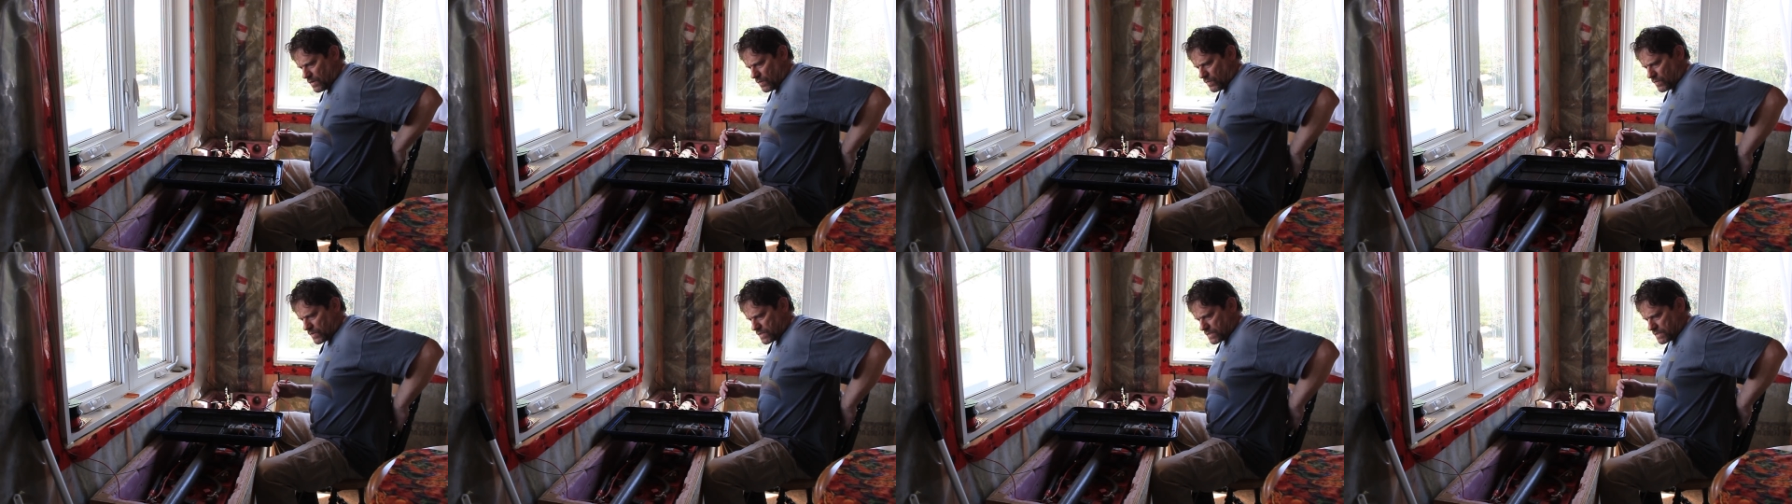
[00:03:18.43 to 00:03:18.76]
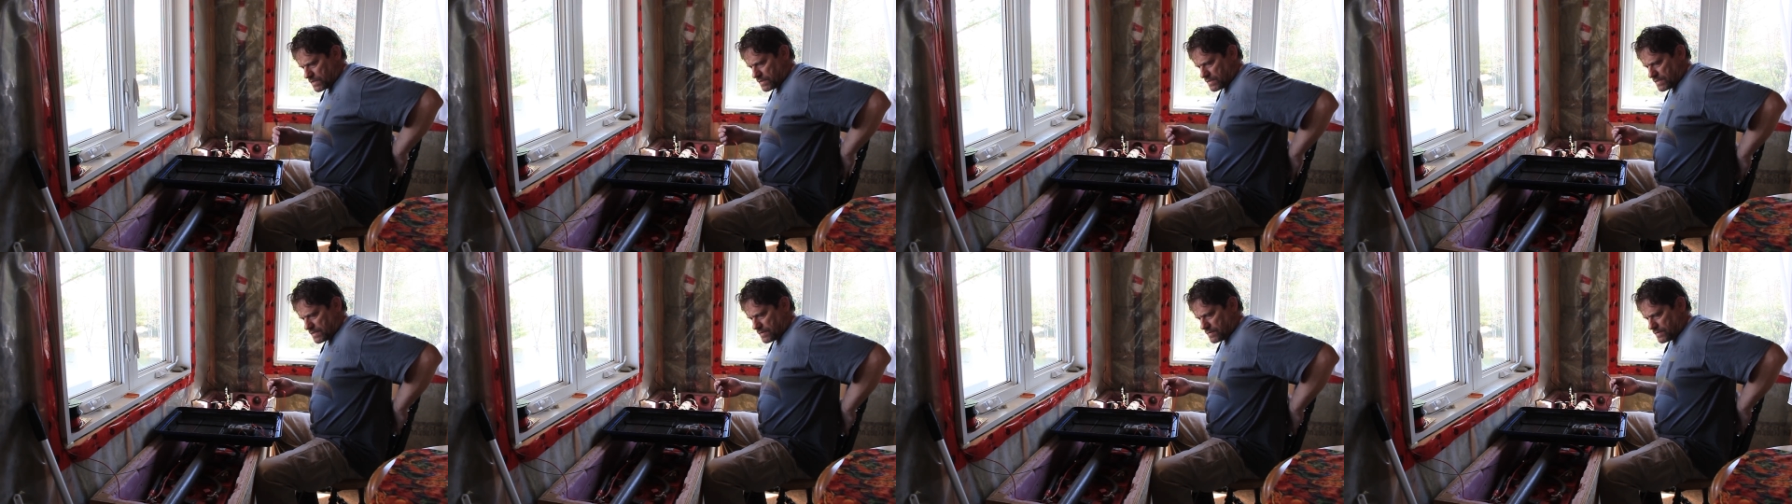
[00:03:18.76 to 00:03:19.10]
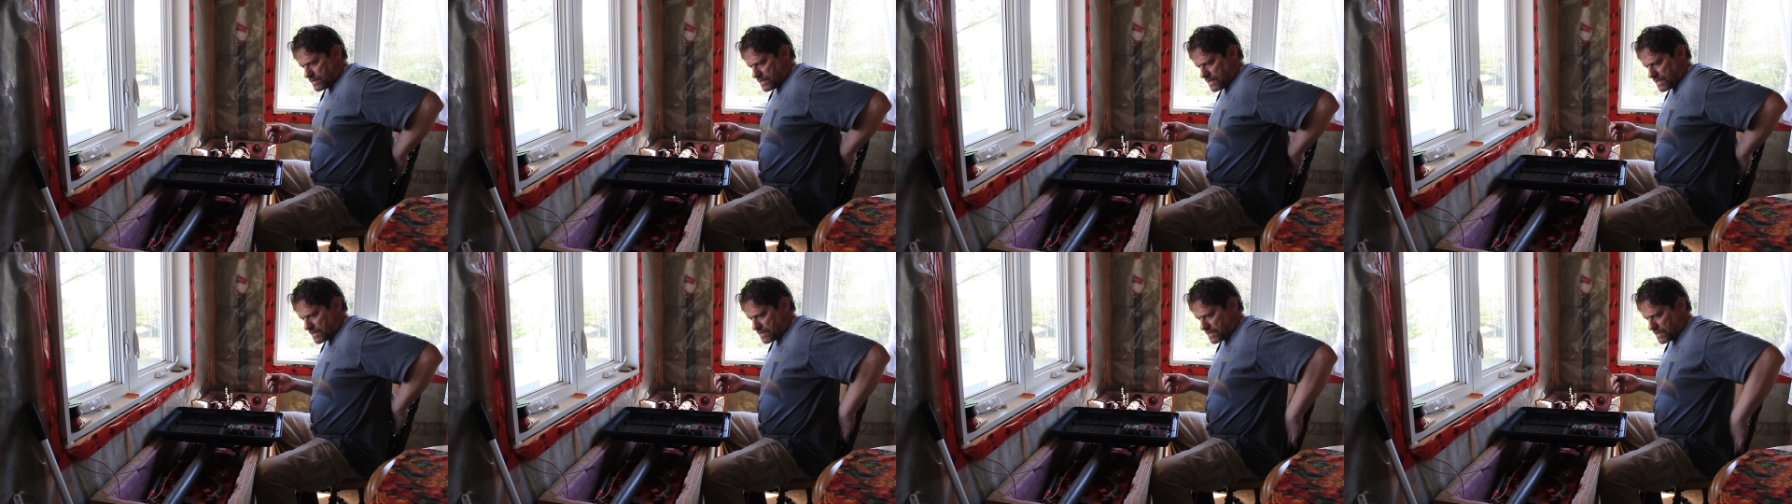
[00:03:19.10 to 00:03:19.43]
which
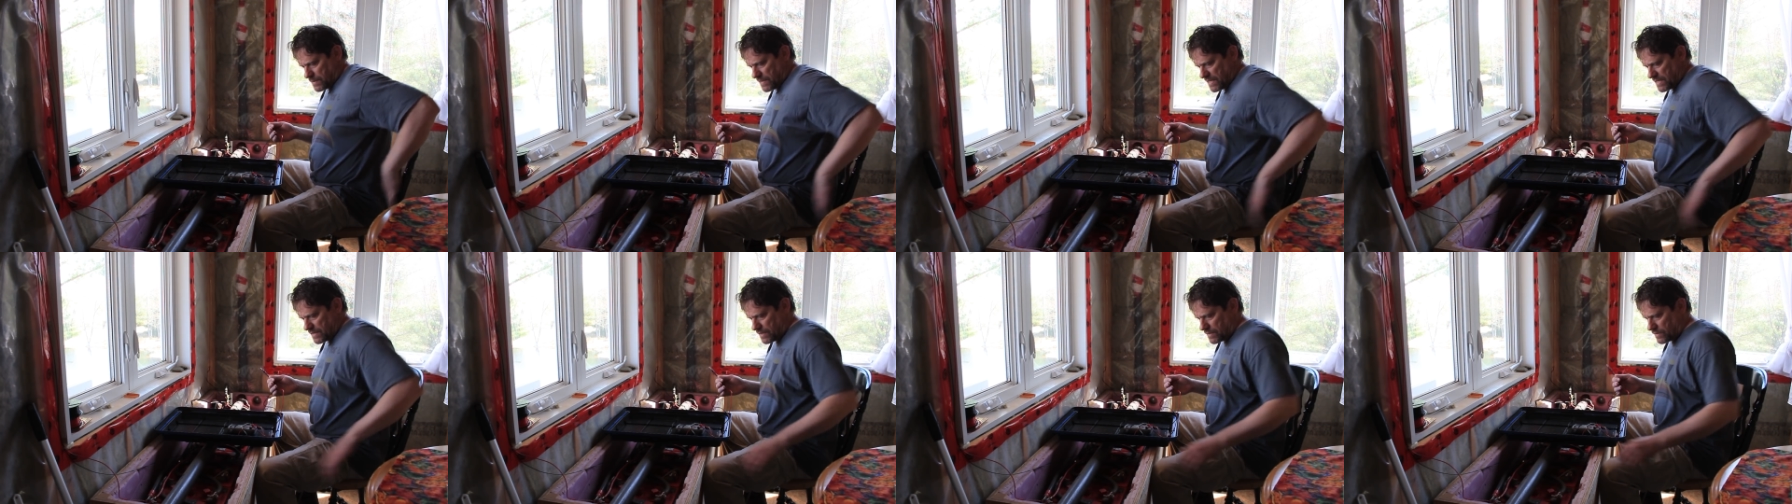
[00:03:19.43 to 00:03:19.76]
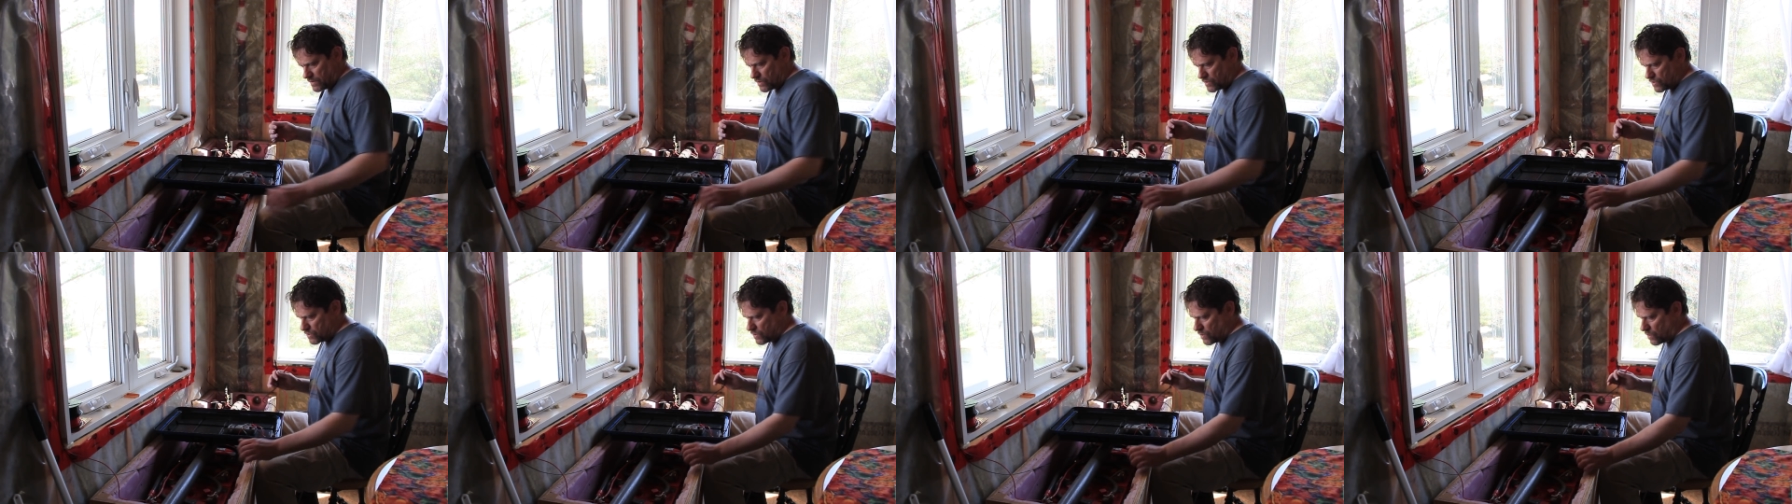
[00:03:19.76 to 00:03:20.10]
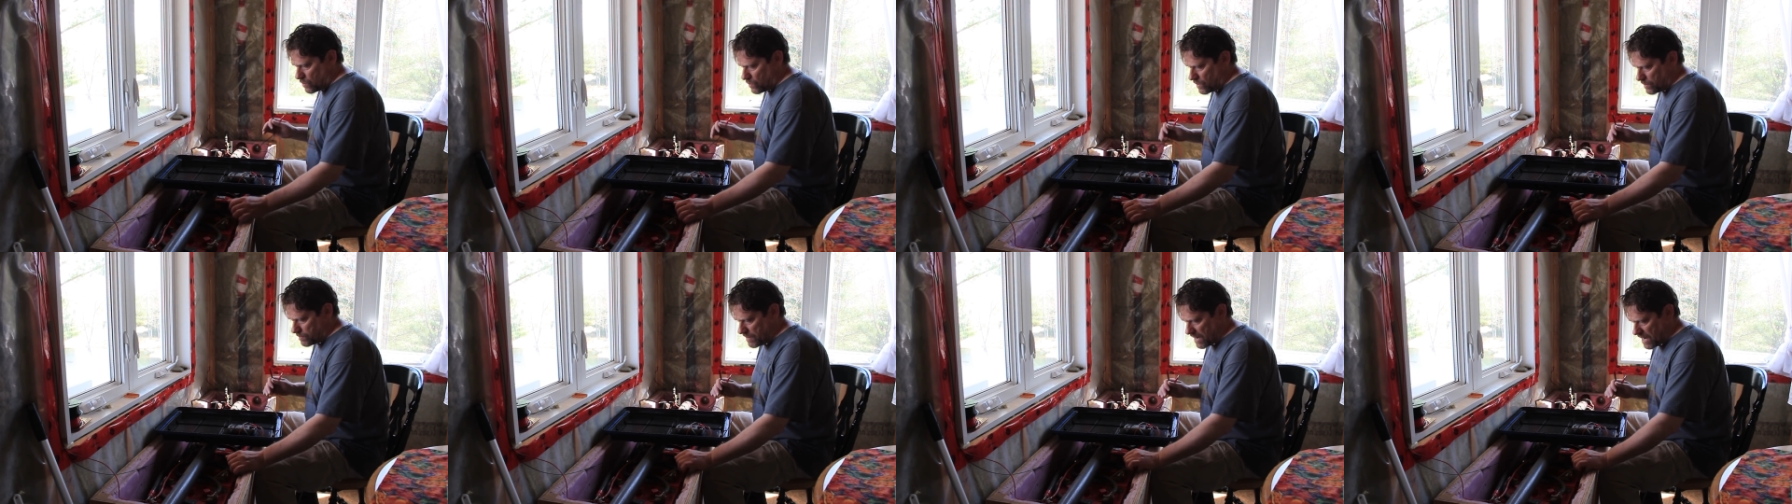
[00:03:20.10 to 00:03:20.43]
says to me that there's no
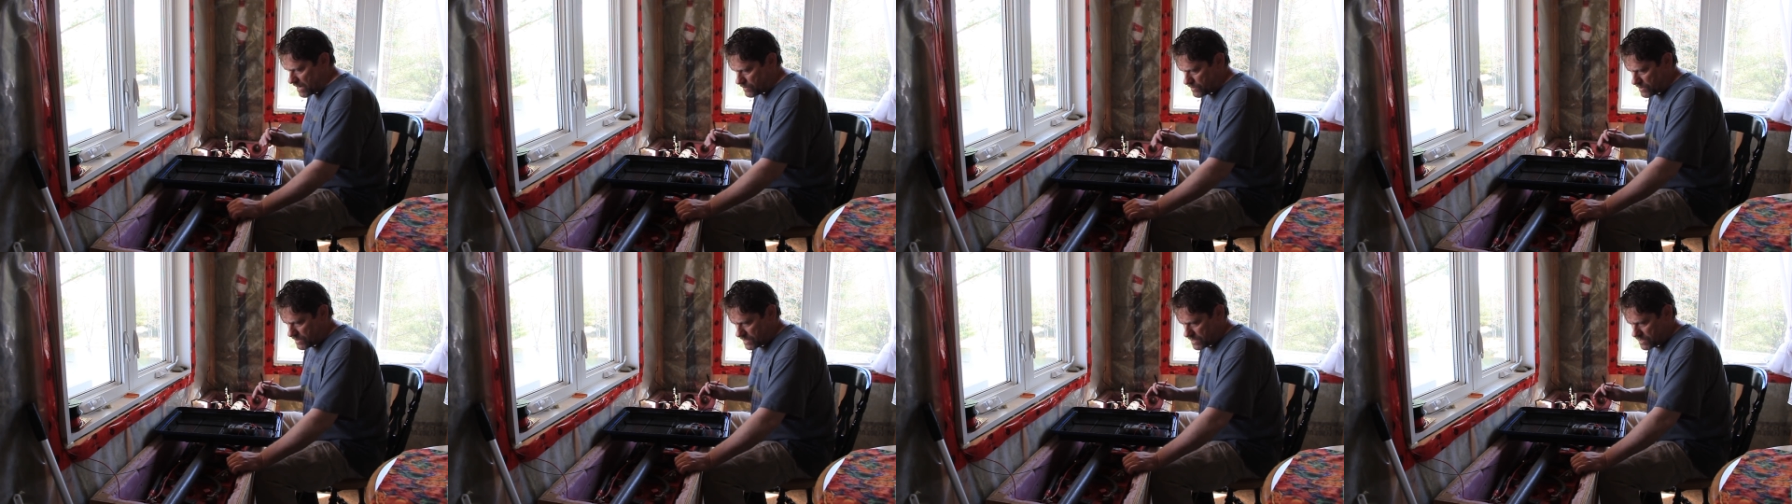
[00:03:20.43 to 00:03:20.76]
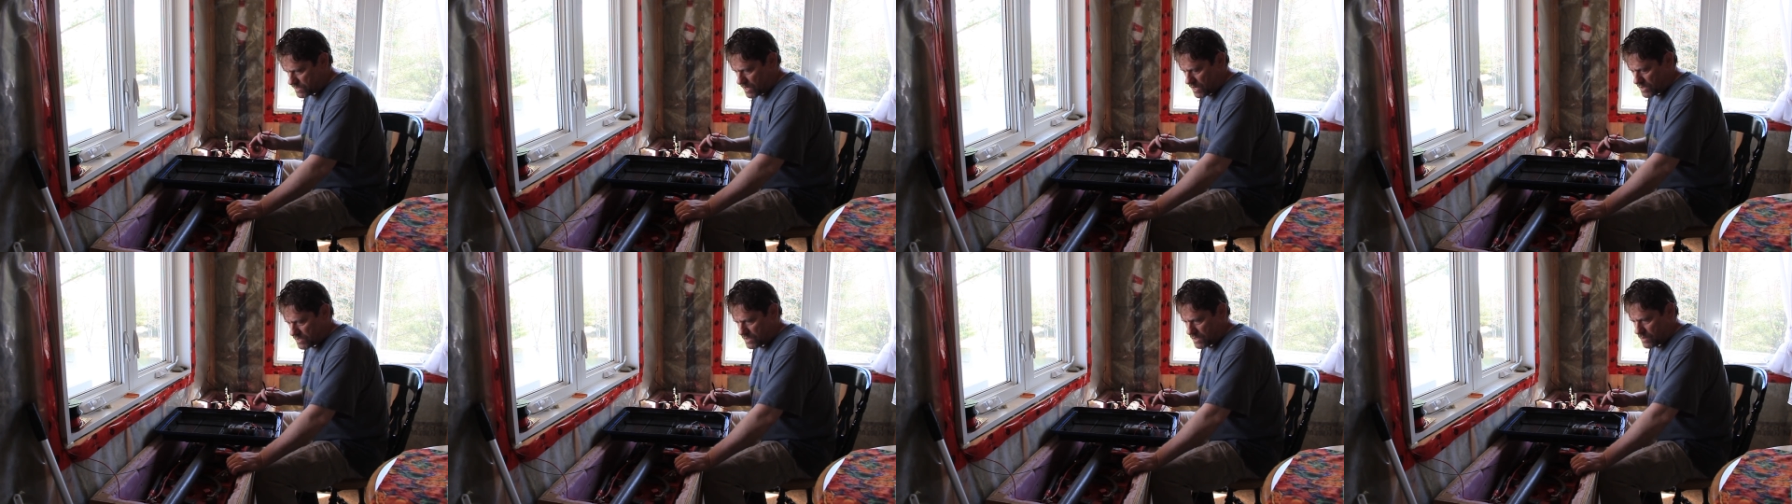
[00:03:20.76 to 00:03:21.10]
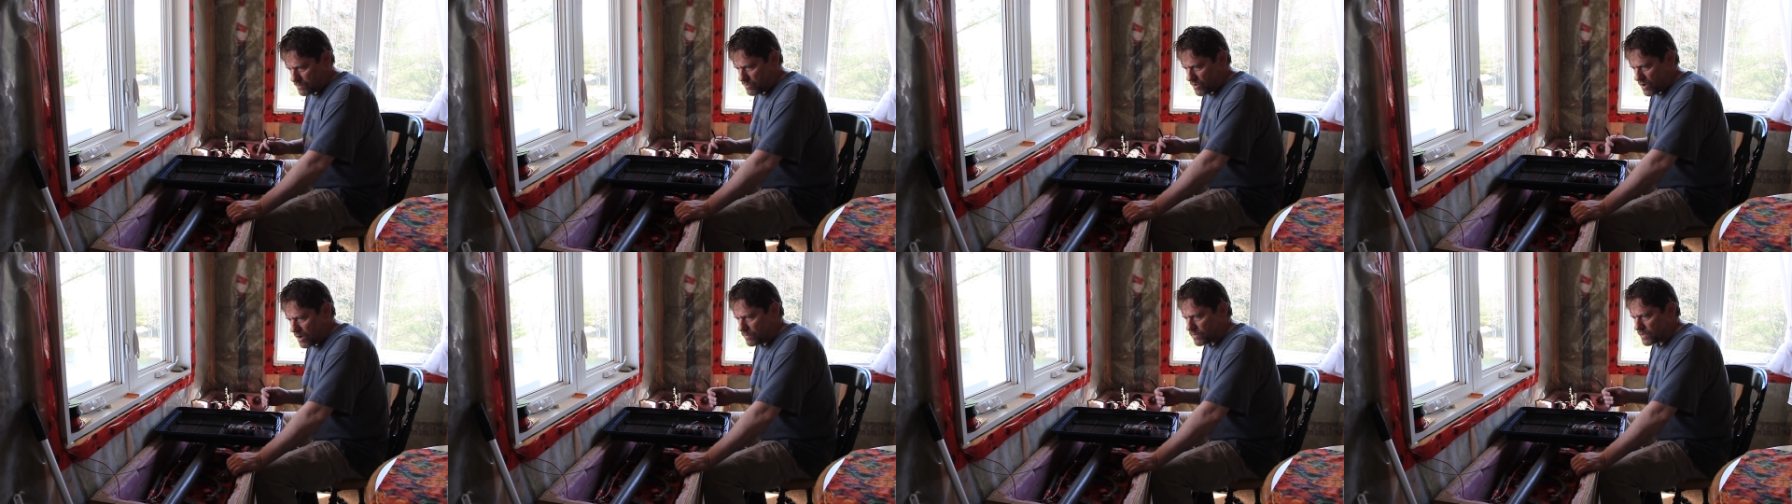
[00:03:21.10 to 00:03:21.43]
one battery that's causing
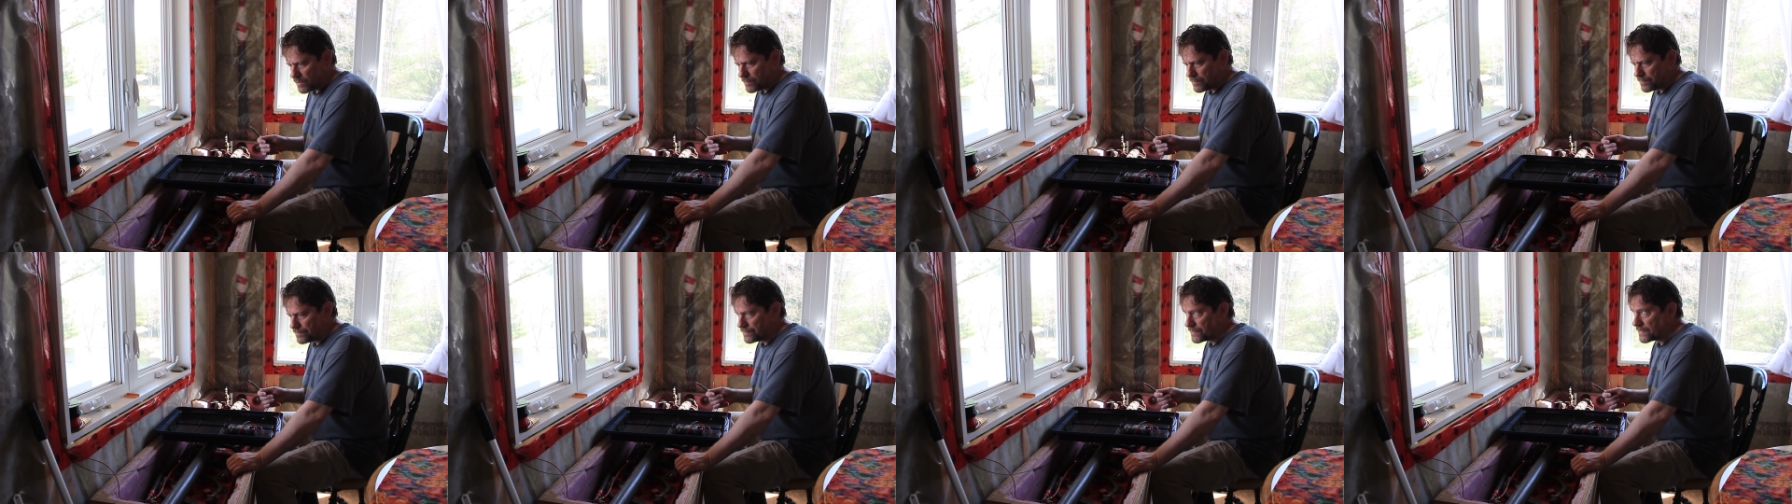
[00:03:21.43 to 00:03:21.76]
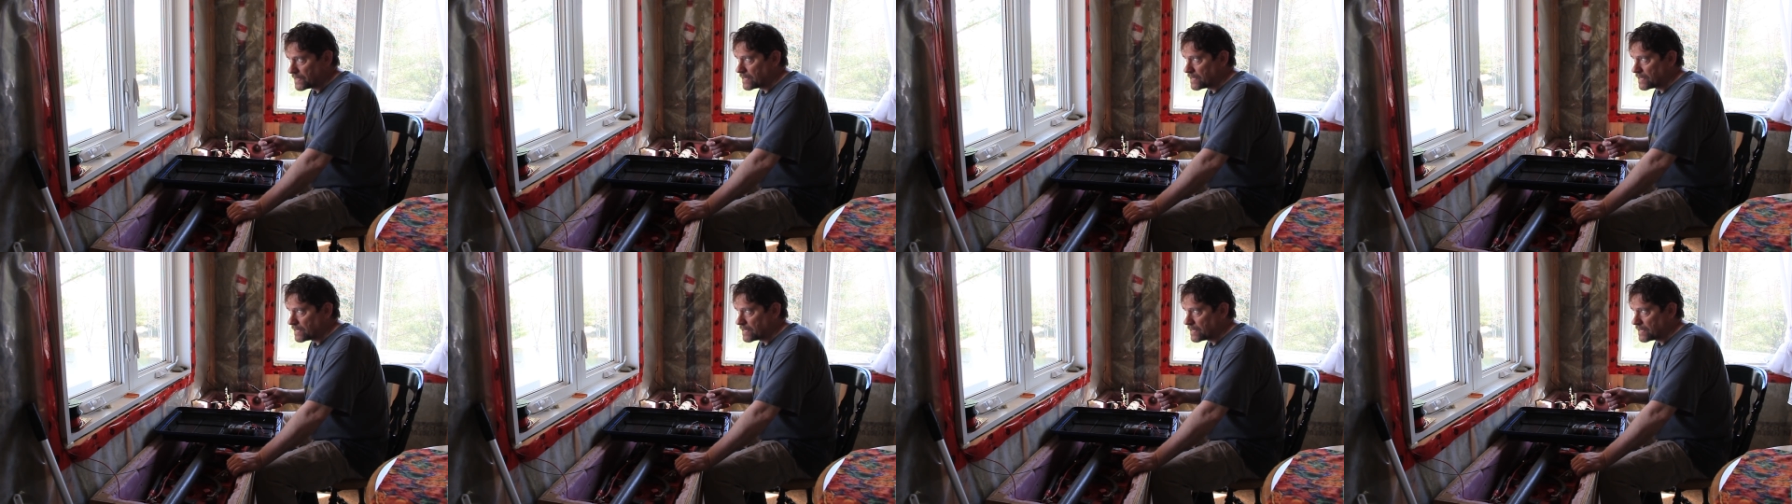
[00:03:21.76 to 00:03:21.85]
a problem.